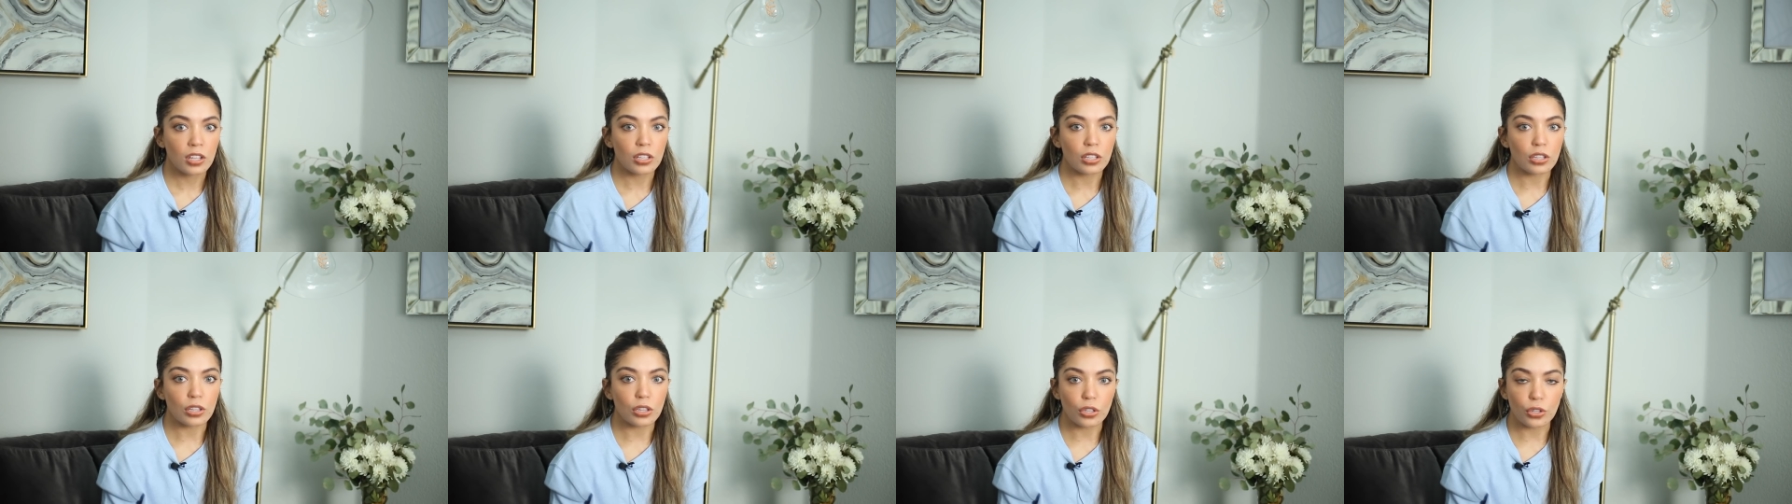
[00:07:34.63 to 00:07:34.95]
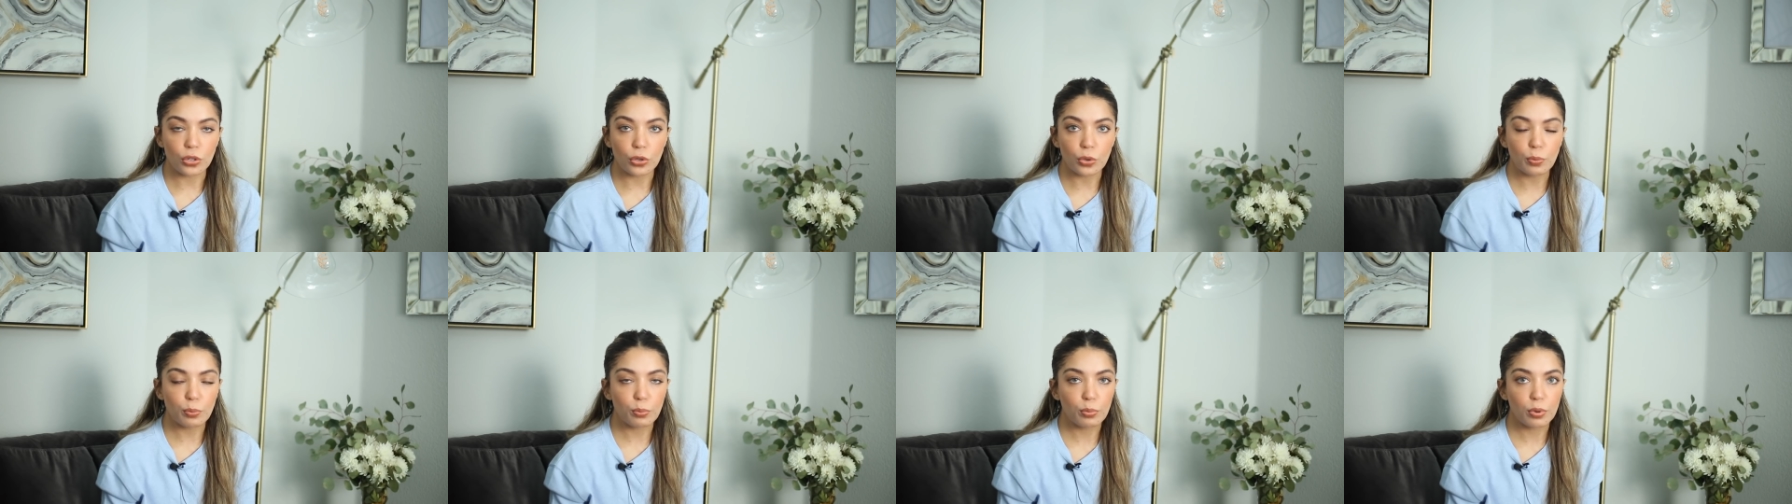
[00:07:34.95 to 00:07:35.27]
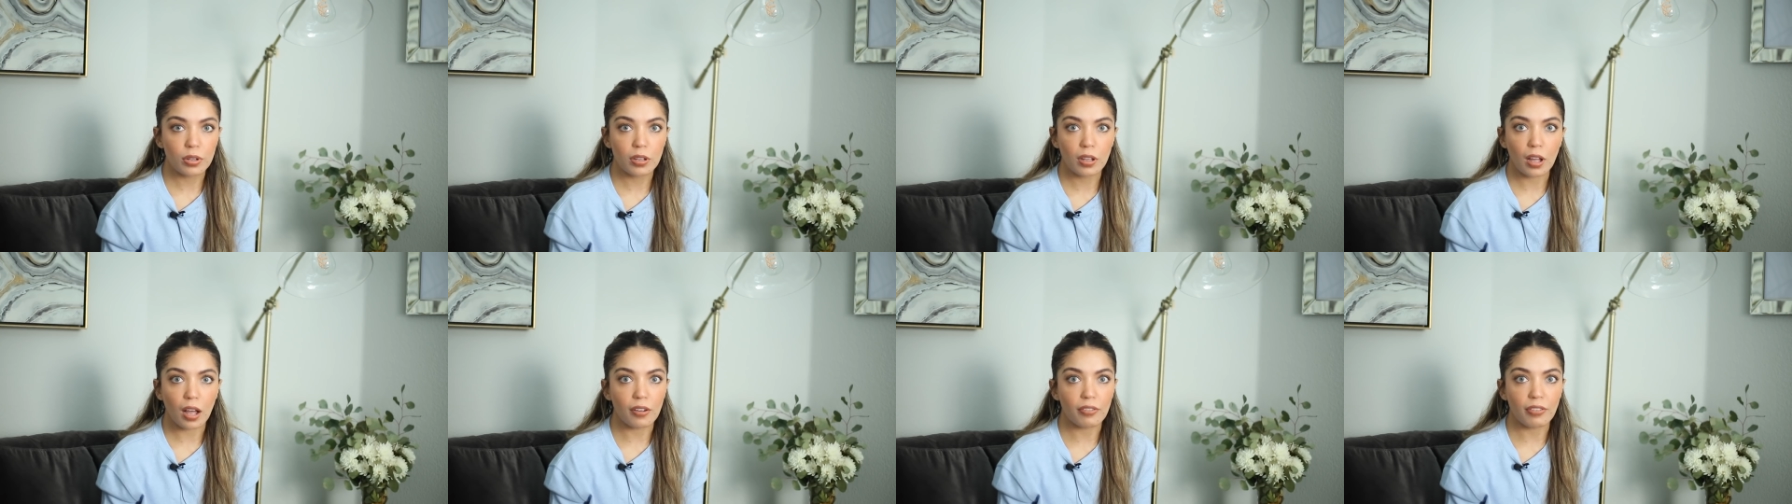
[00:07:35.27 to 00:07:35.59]
loop
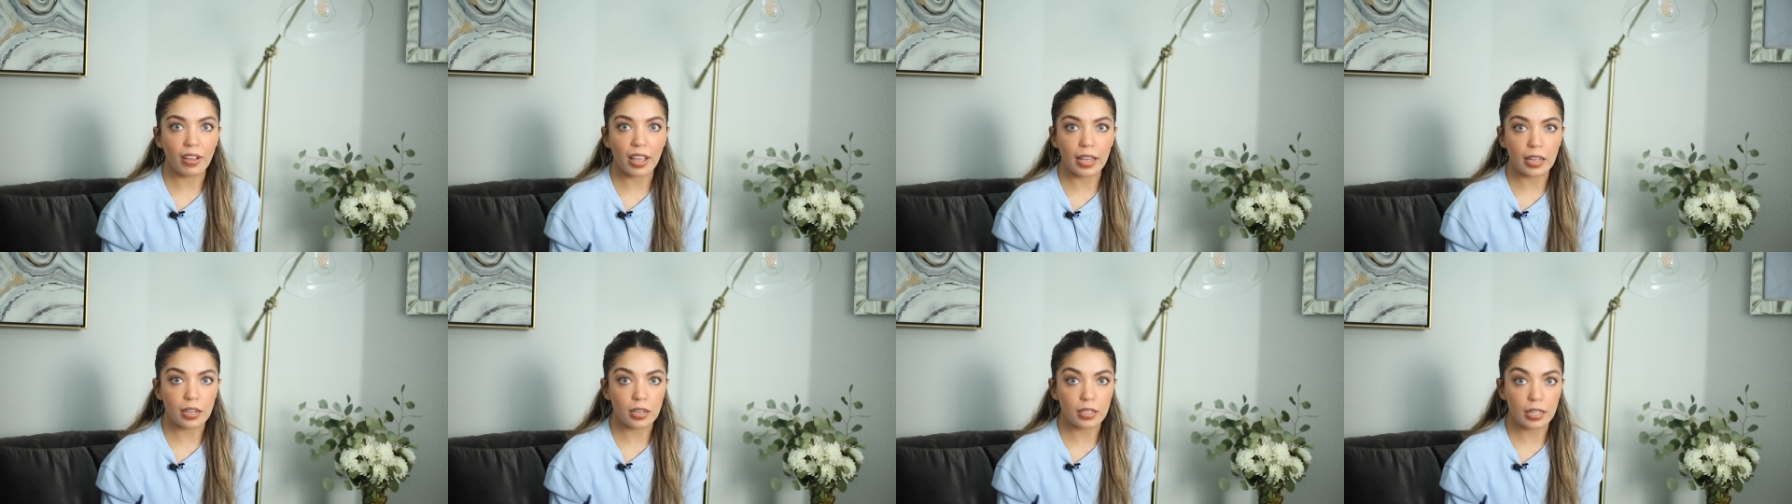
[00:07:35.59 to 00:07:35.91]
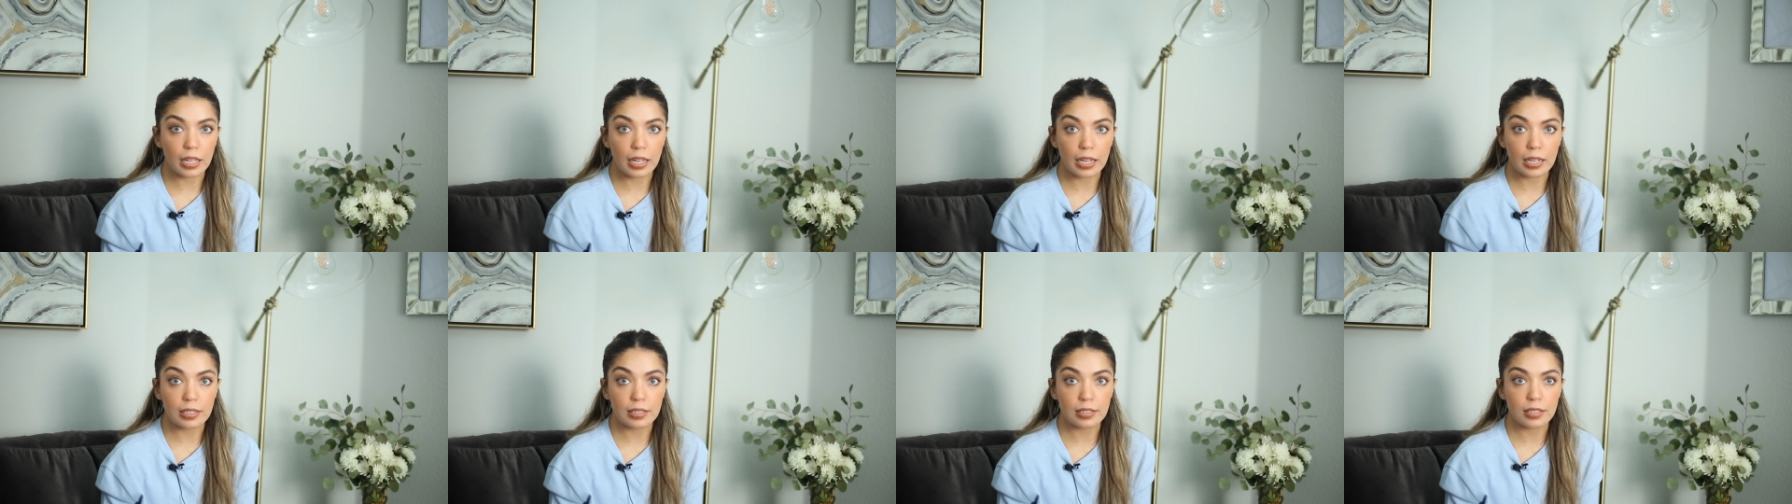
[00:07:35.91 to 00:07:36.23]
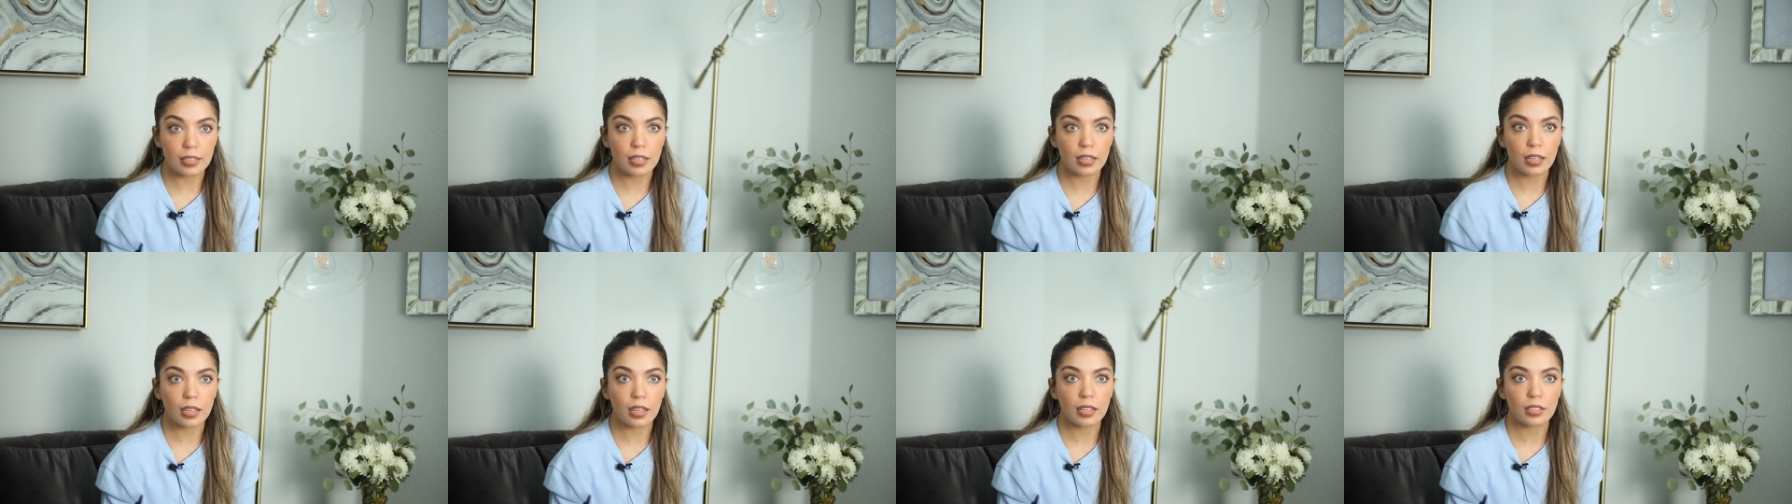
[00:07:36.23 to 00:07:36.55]
of
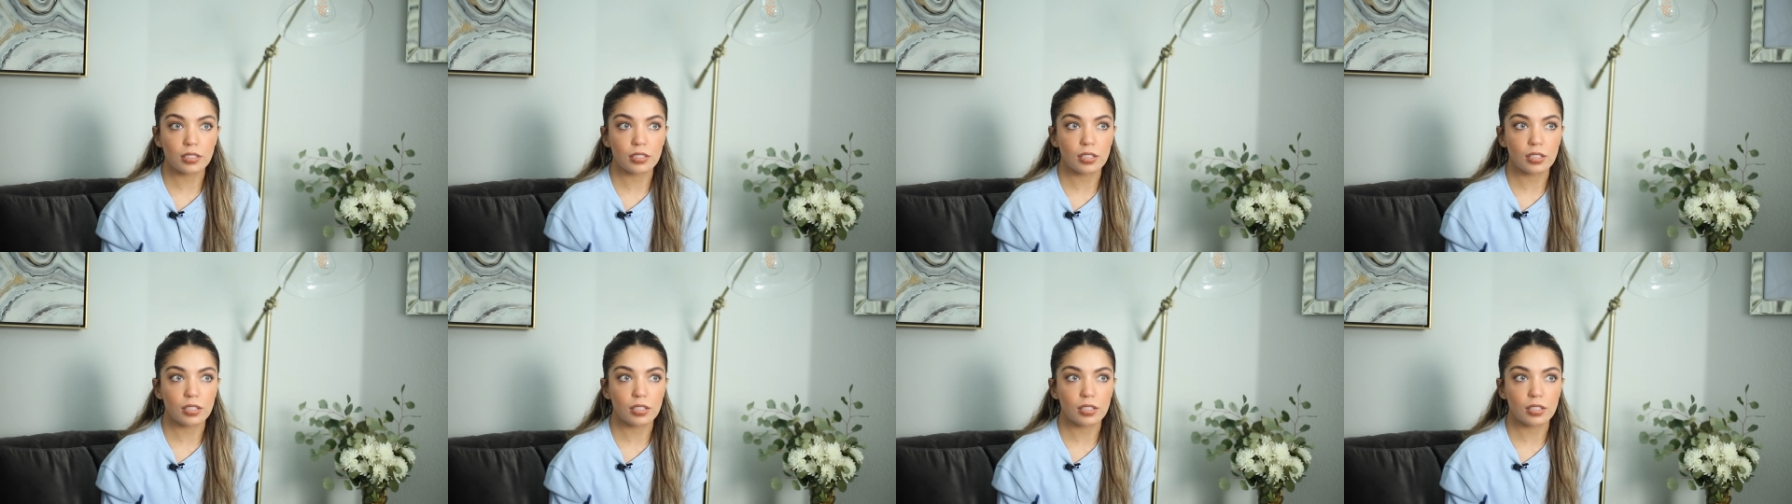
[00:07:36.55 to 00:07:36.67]
analyzing